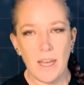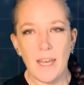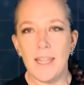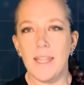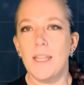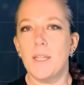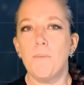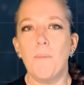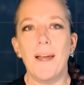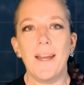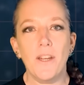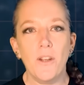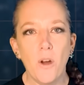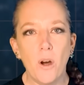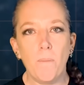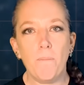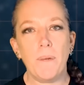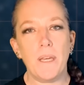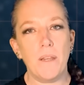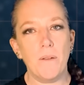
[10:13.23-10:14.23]
This might
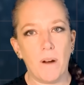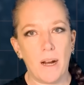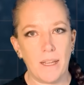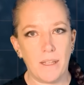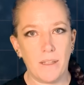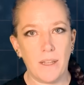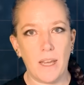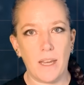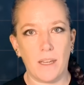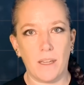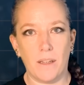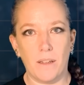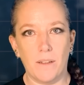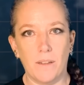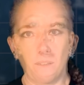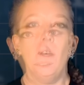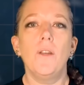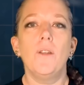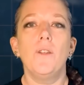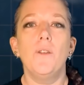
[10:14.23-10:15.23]
not be the right thing
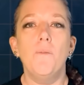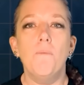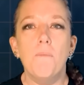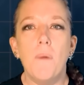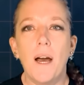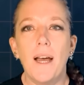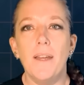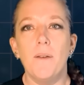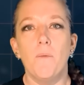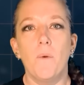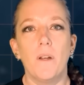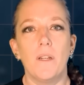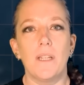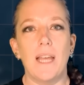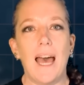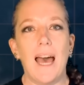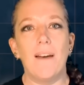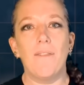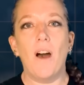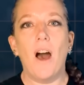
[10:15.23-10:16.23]
you might want to
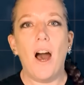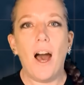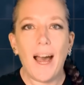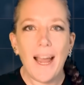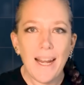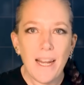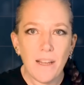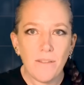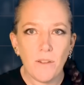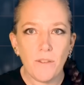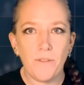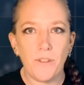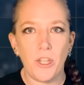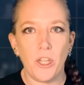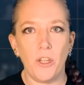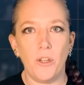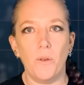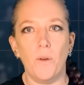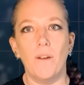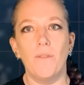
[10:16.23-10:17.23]
have a high level
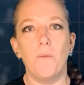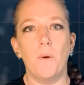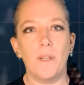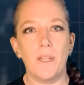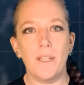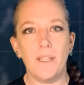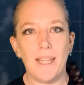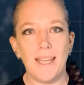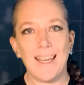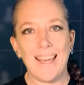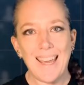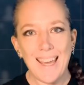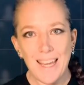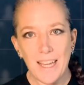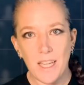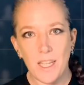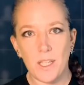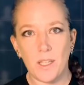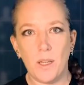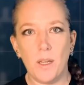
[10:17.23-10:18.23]
view of what this thing
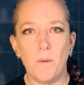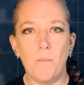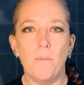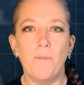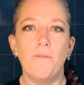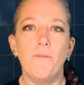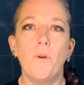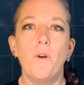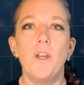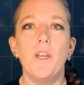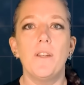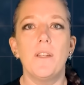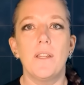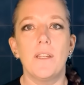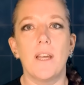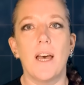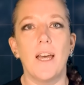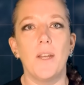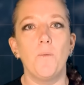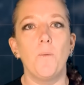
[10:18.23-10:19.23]
is before you
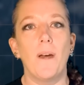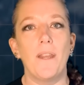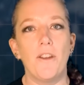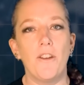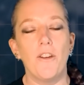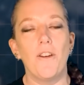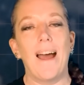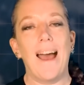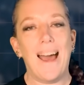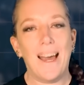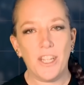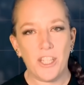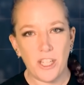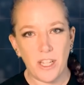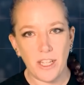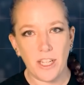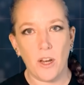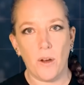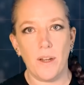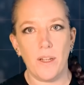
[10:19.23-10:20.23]
decide whether you're
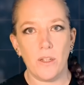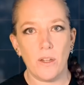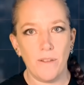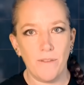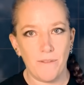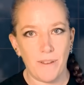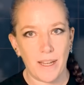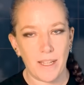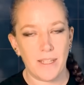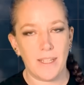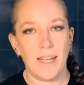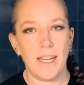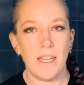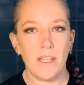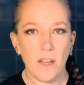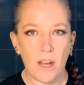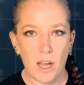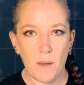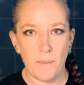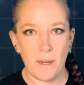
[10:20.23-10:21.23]
actually going to invest any
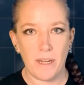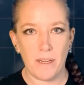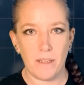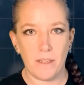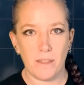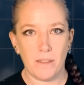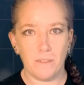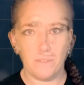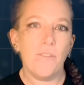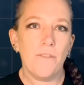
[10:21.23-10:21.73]
time in it.